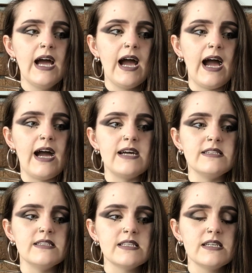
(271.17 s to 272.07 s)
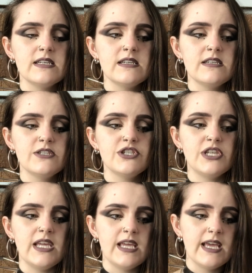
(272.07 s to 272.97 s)
and
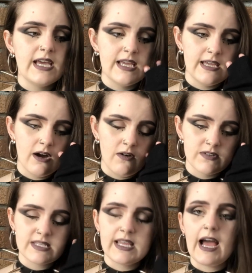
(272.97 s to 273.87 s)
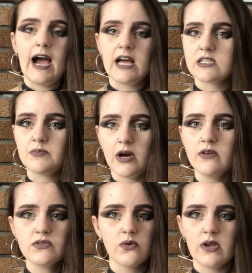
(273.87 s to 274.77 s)
she obviously hand
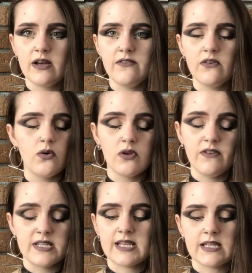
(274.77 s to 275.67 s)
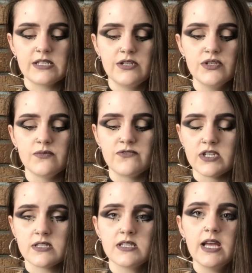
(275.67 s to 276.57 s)
pokes all of her tattoos with
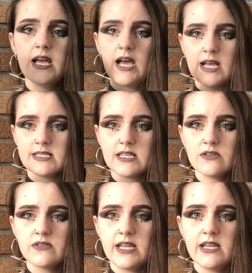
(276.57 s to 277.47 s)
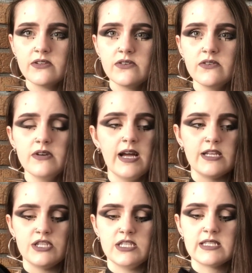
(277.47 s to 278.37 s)
just a single needle, and
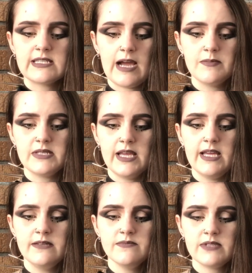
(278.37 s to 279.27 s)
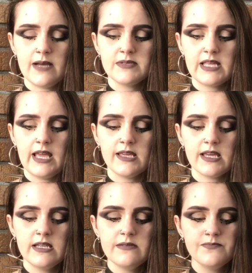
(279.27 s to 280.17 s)
she just taps the ink
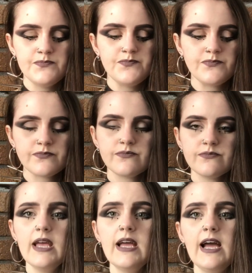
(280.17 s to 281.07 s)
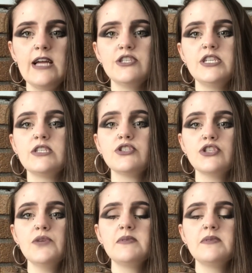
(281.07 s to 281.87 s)
in. And she is super